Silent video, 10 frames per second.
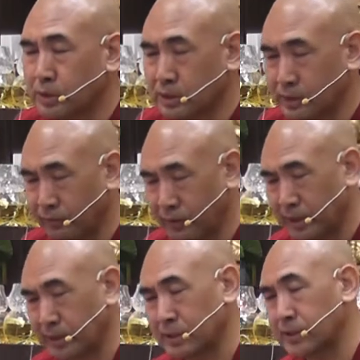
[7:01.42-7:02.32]

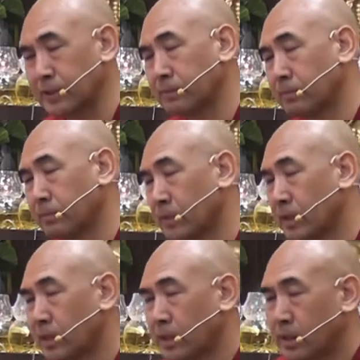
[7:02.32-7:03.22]
sufferings.
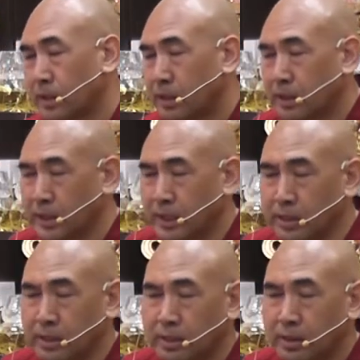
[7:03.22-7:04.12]

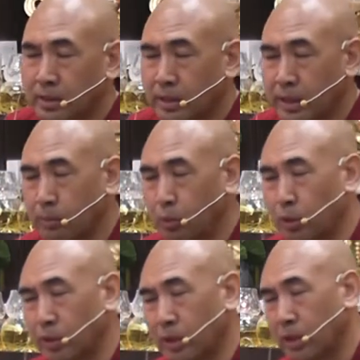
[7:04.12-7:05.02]
Then,
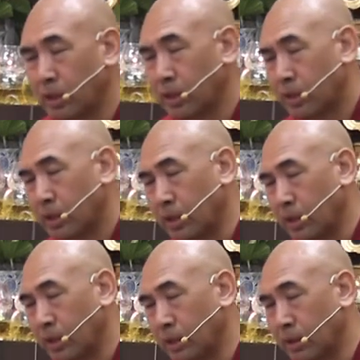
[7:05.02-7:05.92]
among the,
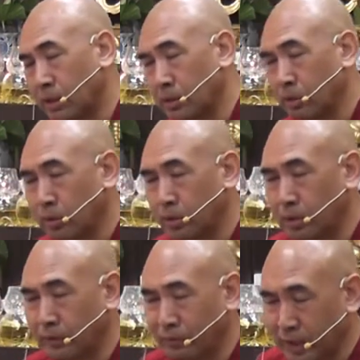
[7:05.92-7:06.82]
you know,
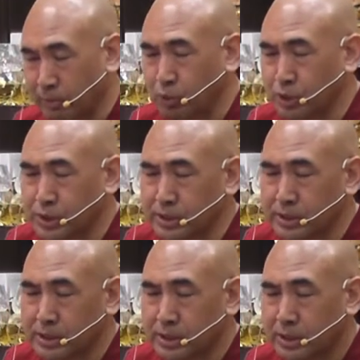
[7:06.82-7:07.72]
afflictive
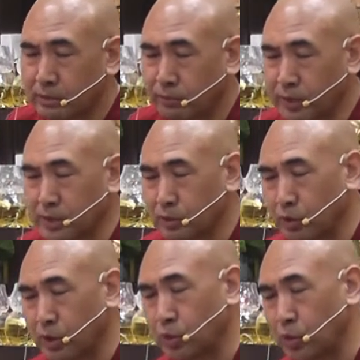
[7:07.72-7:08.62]
emotions, first
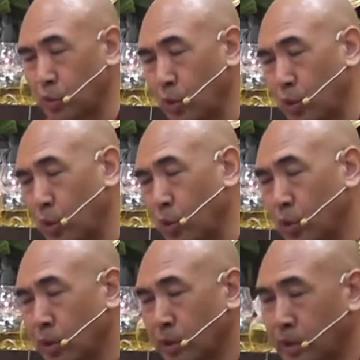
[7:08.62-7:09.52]
you need to know,
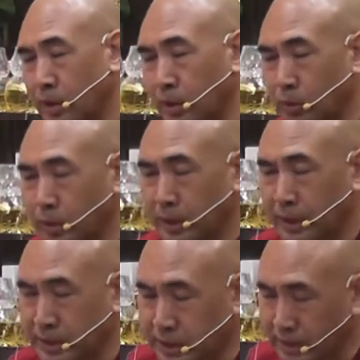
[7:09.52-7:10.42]
you know,
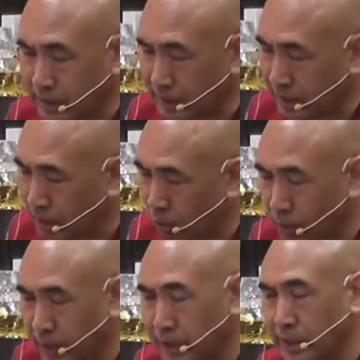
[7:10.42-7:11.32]

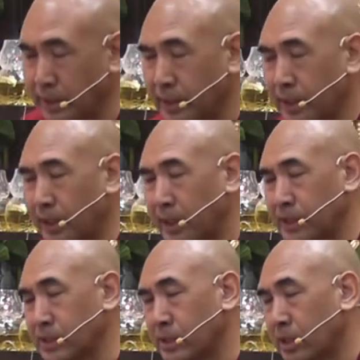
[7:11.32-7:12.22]
how anger
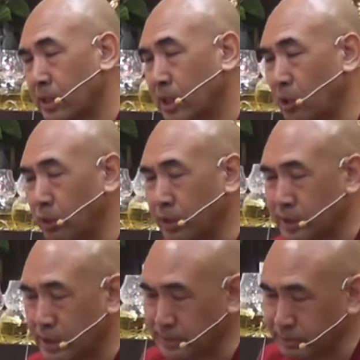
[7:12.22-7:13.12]
arise, how
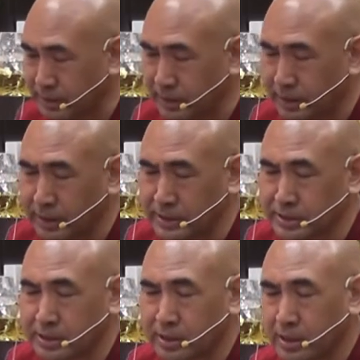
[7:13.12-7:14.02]
attachment
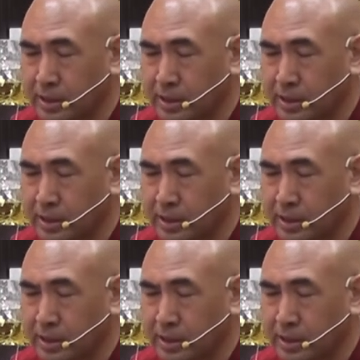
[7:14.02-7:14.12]
arise,